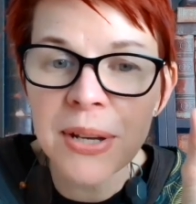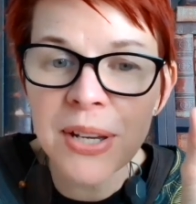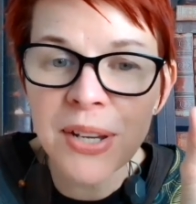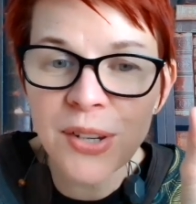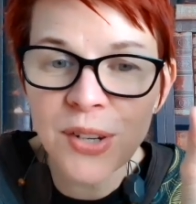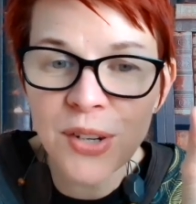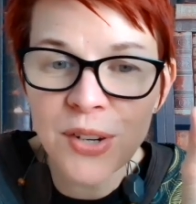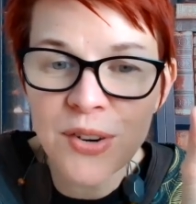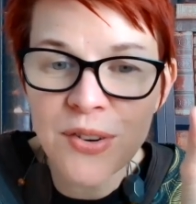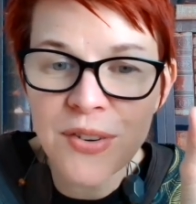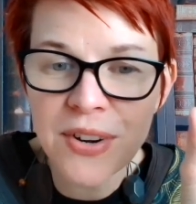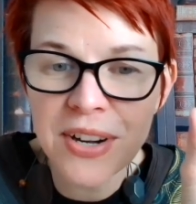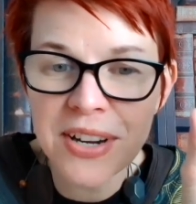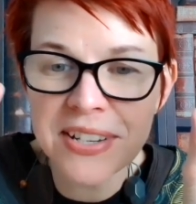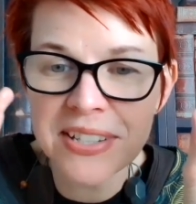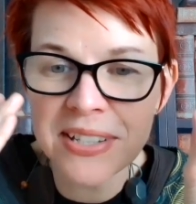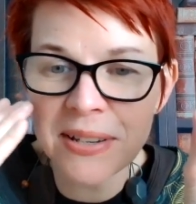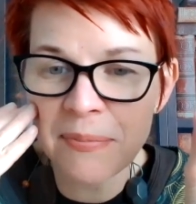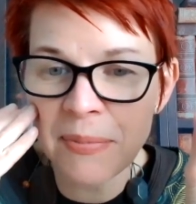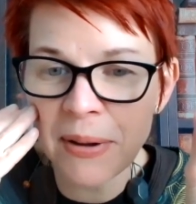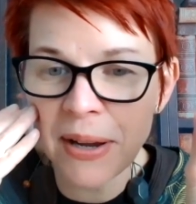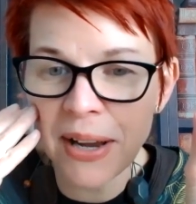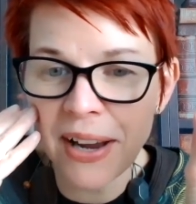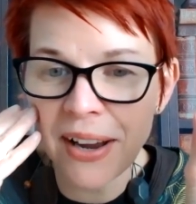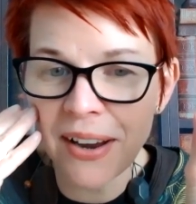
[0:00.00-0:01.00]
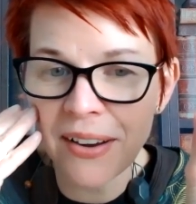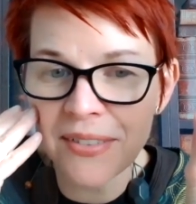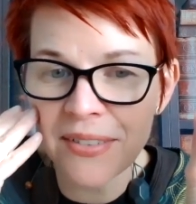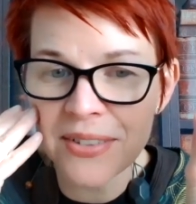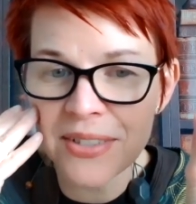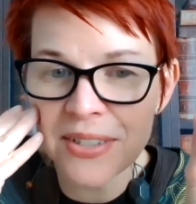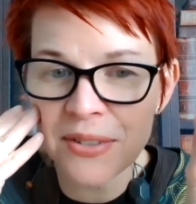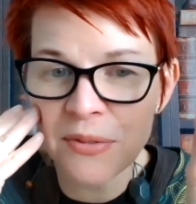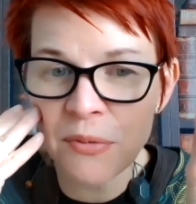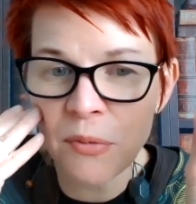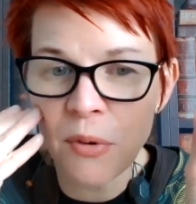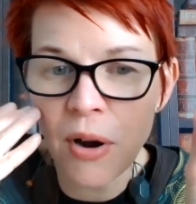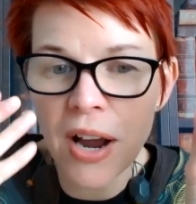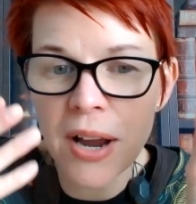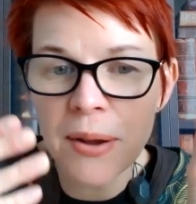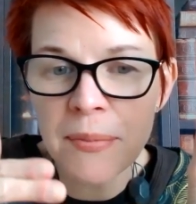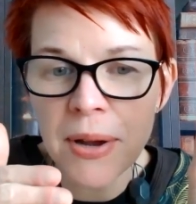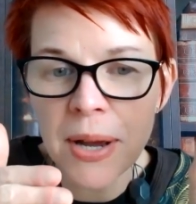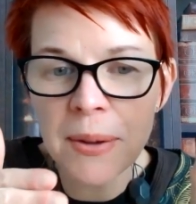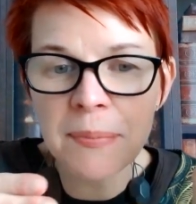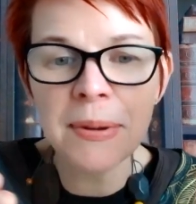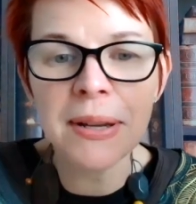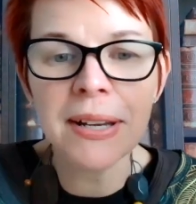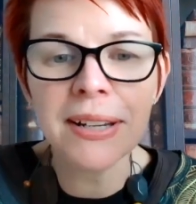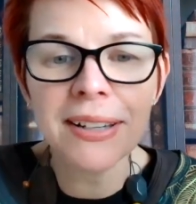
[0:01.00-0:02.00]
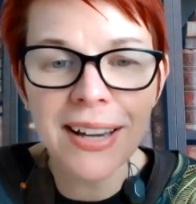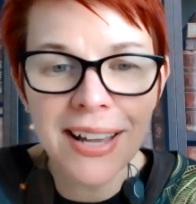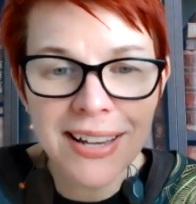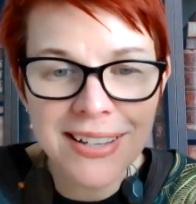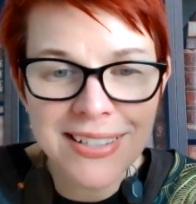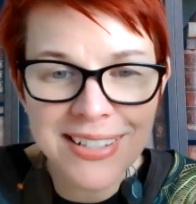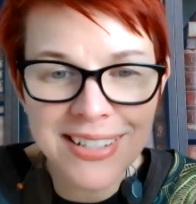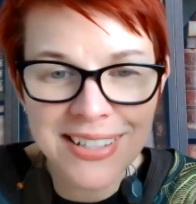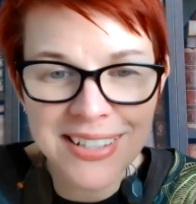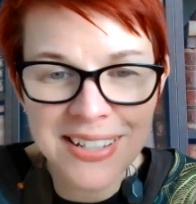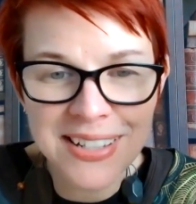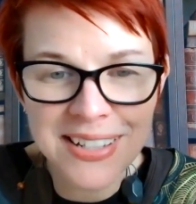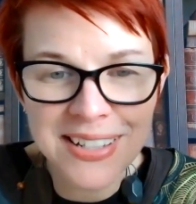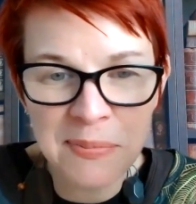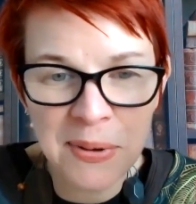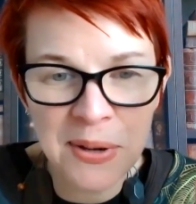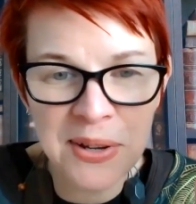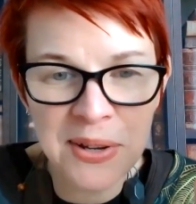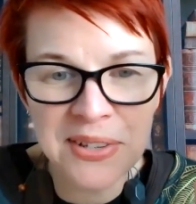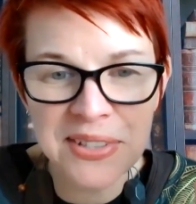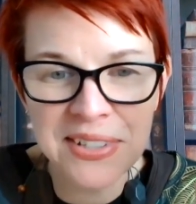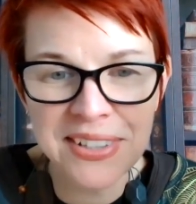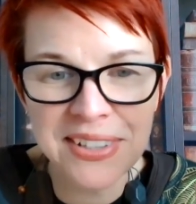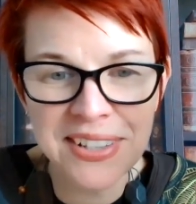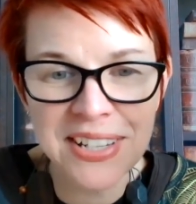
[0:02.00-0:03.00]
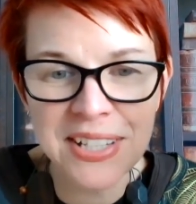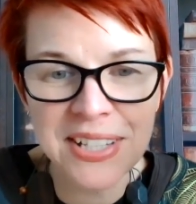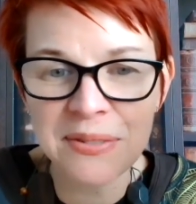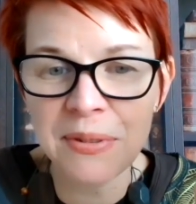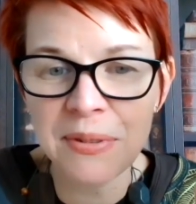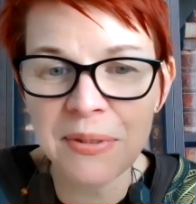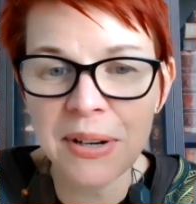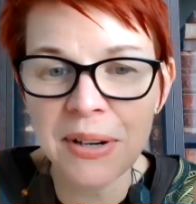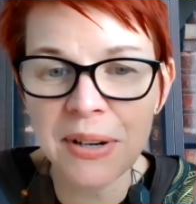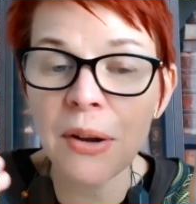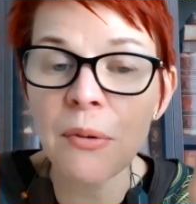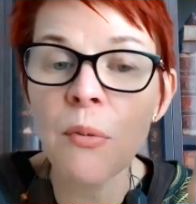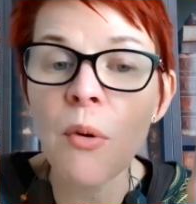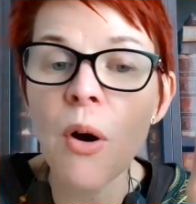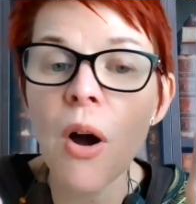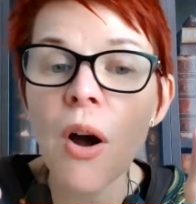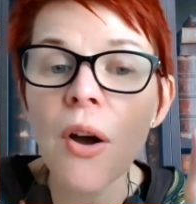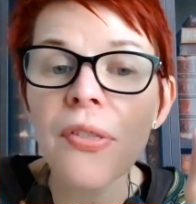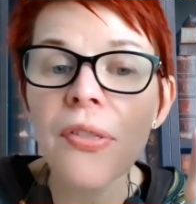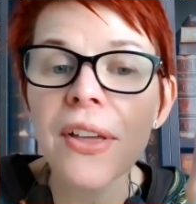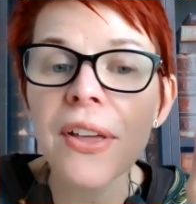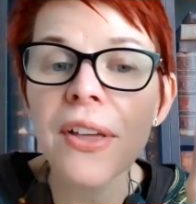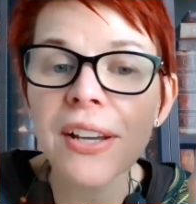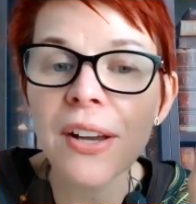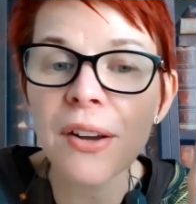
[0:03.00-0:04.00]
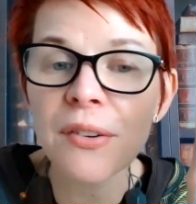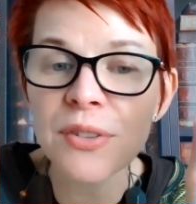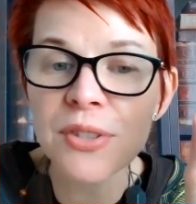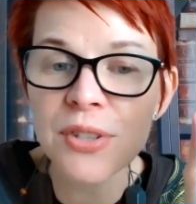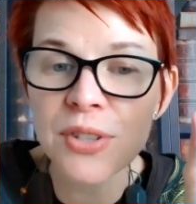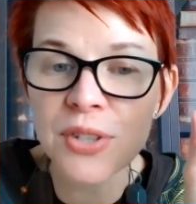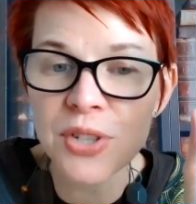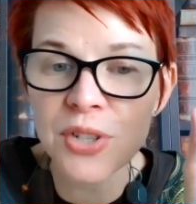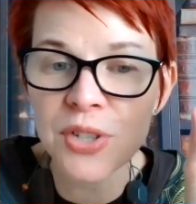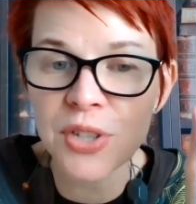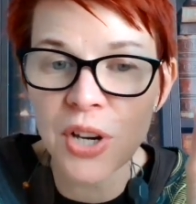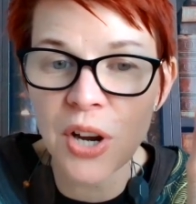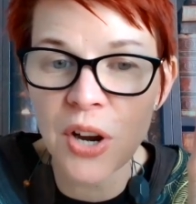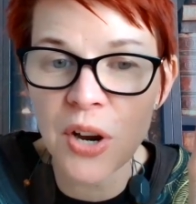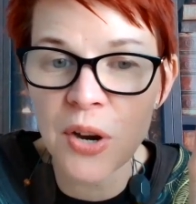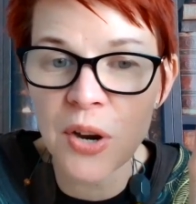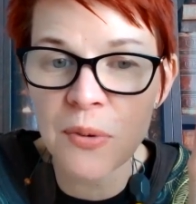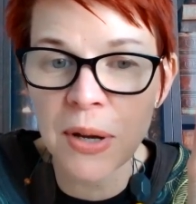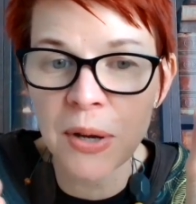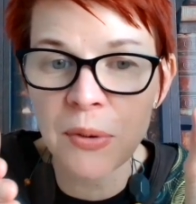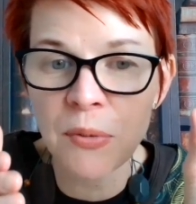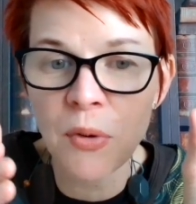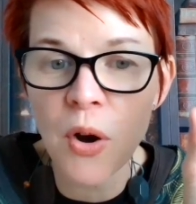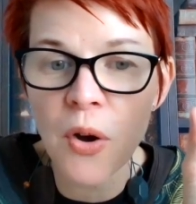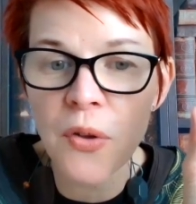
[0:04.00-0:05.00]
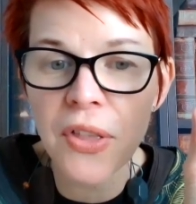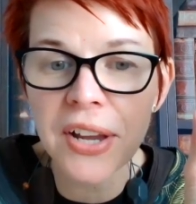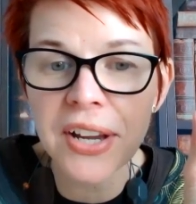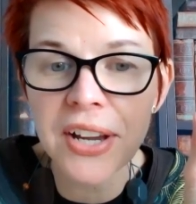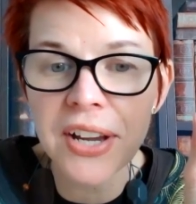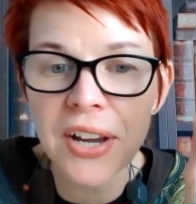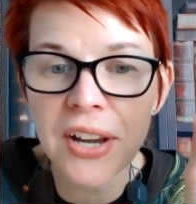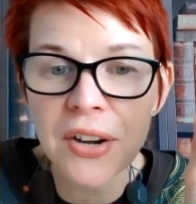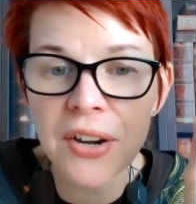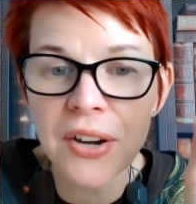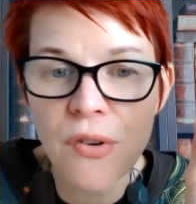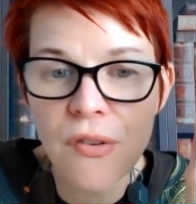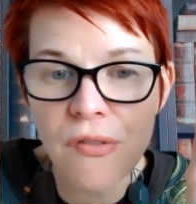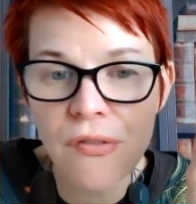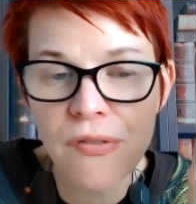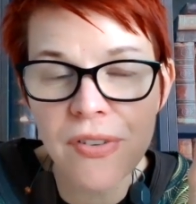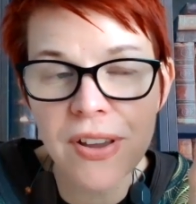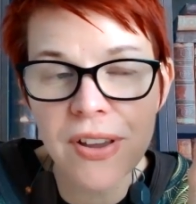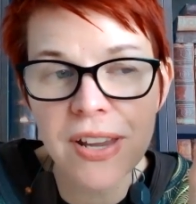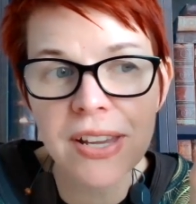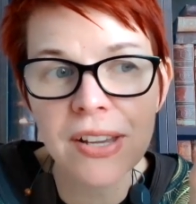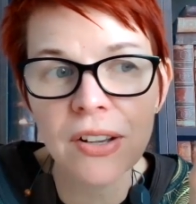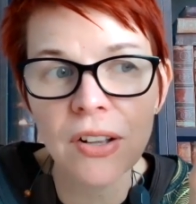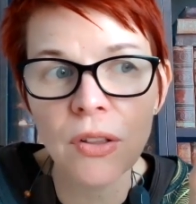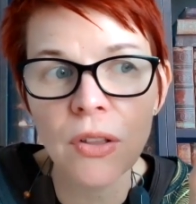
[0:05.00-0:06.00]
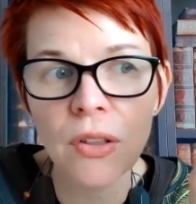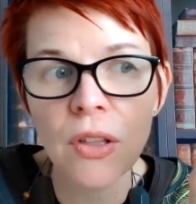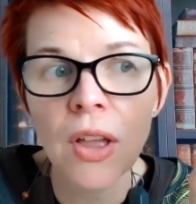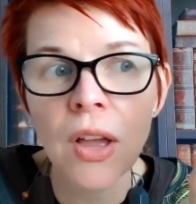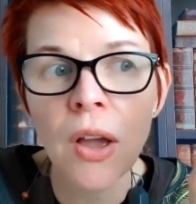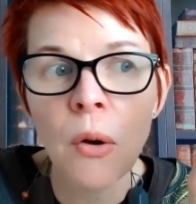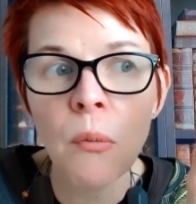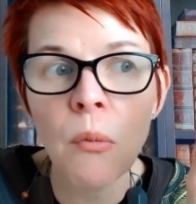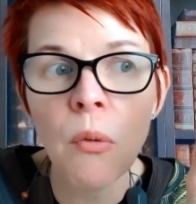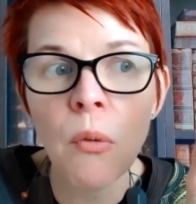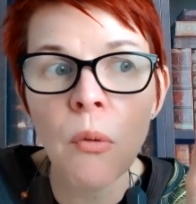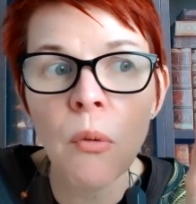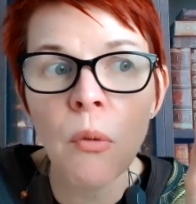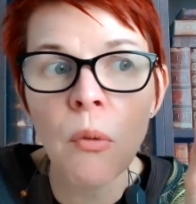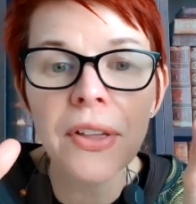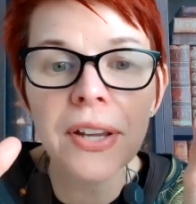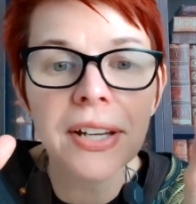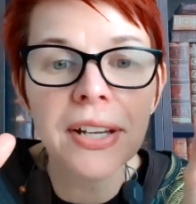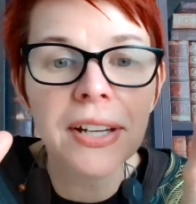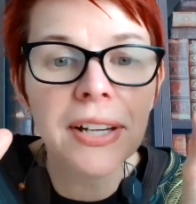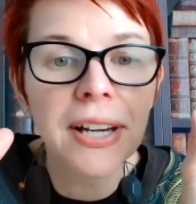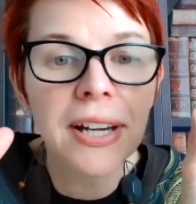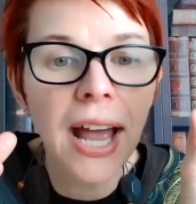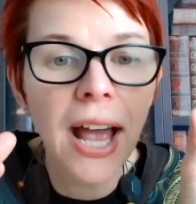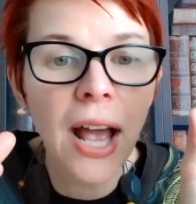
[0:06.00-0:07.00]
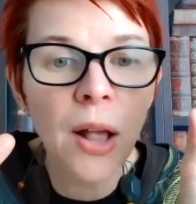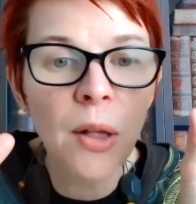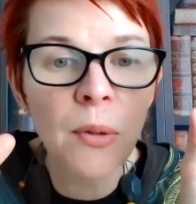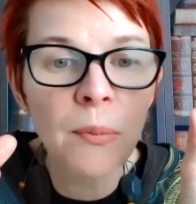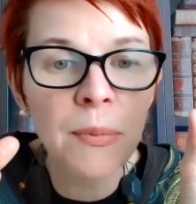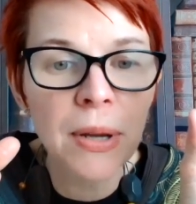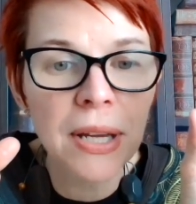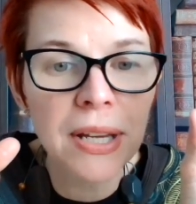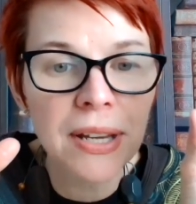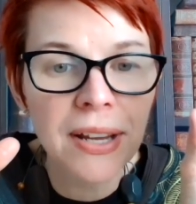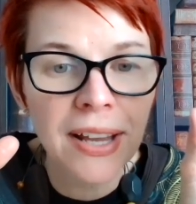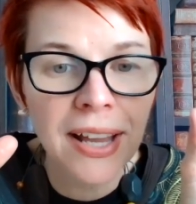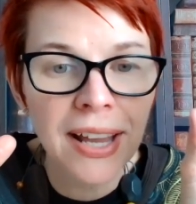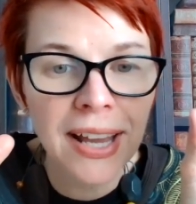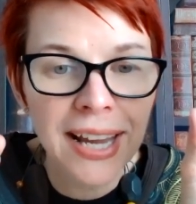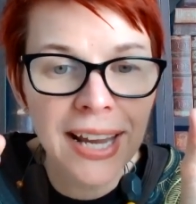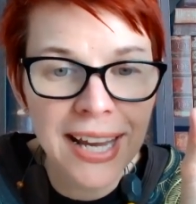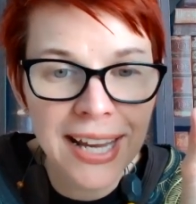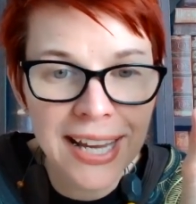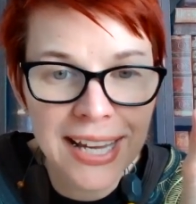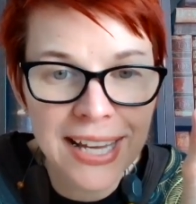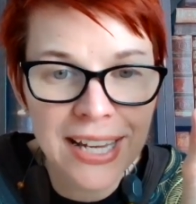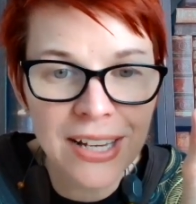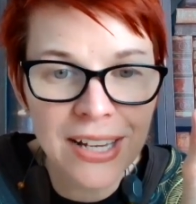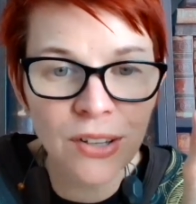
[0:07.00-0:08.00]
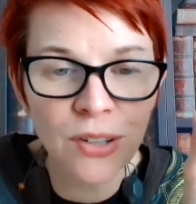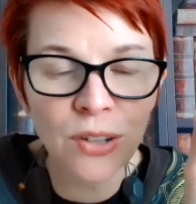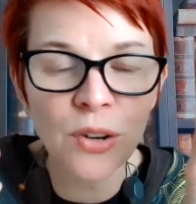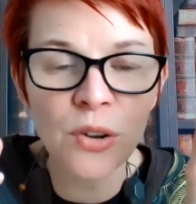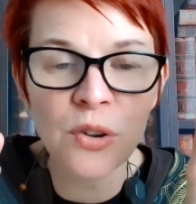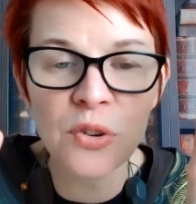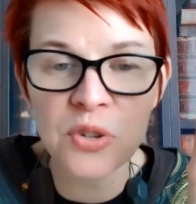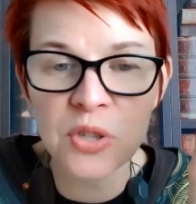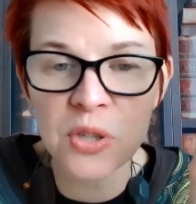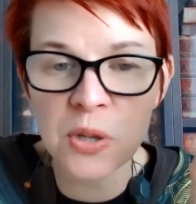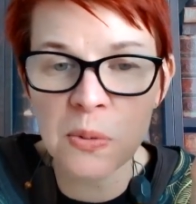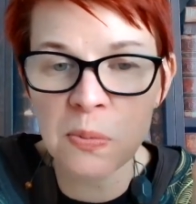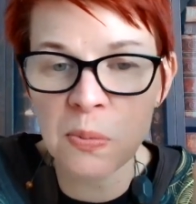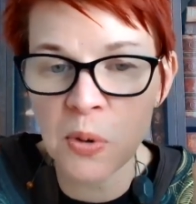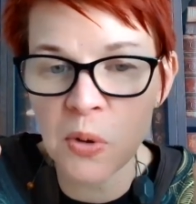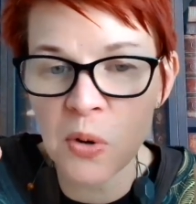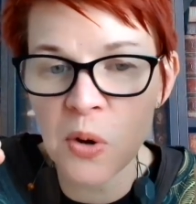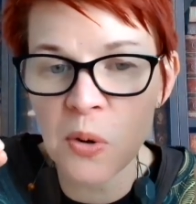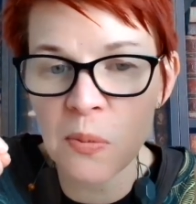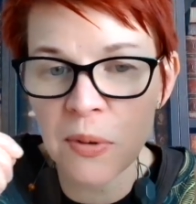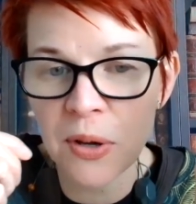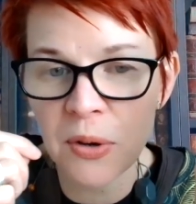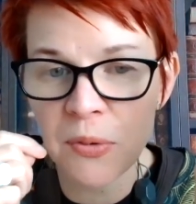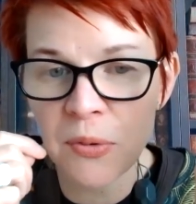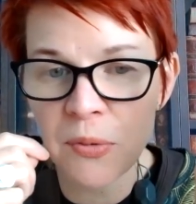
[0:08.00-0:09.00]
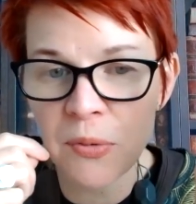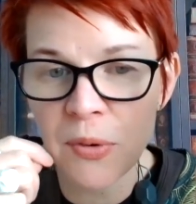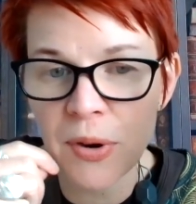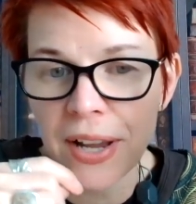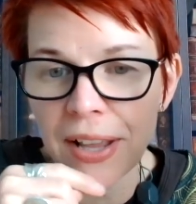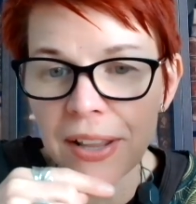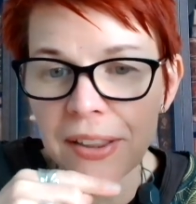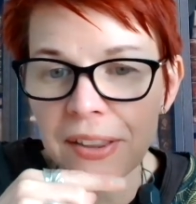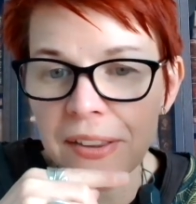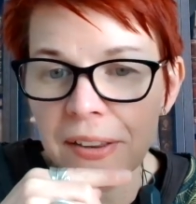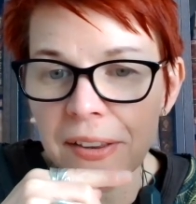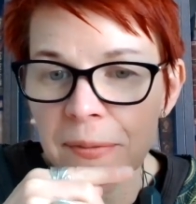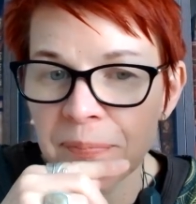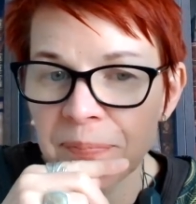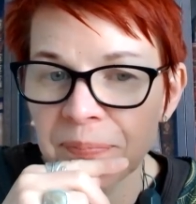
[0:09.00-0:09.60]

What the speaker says: be curious about, why am I being led to this person this week? What are they going to show me? What are they going to reveal? What are they going to help me heal or support me with?